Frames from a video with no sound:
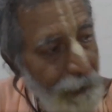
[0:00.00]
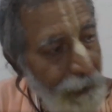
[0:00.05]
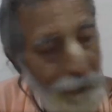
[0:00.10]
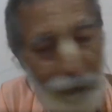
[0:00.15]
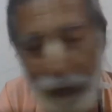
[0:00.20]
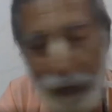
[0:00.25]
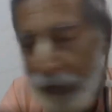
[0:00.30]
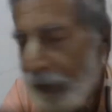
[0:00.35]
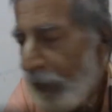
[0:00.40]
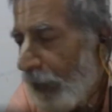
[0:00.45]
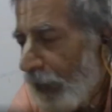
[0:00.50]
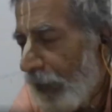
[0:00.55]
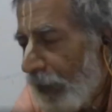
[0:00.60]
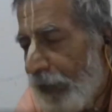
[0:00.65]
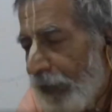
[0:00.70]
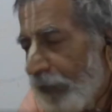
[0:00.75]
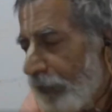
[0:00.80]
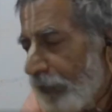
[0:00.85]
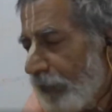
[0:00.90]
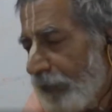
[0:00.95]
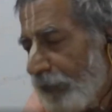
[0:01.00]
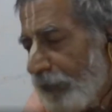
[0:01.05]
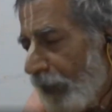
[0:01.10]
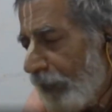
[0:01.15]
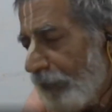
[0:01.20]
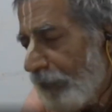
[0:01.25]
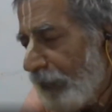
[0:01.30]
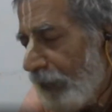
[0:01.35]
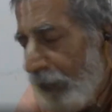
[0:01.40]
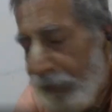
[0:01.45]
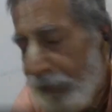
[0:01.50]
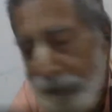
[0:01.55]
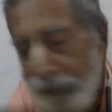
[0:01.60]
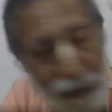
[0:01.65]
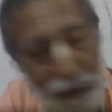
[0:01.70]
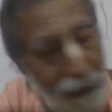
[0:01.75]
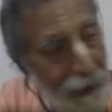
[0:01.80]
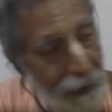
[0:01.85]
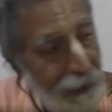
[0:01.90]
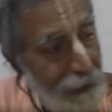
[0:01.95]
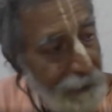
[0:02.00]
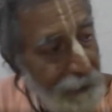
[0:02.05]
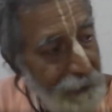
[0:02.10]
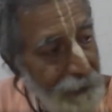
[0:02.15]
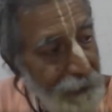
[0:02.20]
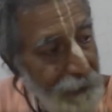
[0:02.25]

Maya is not the enjoyer.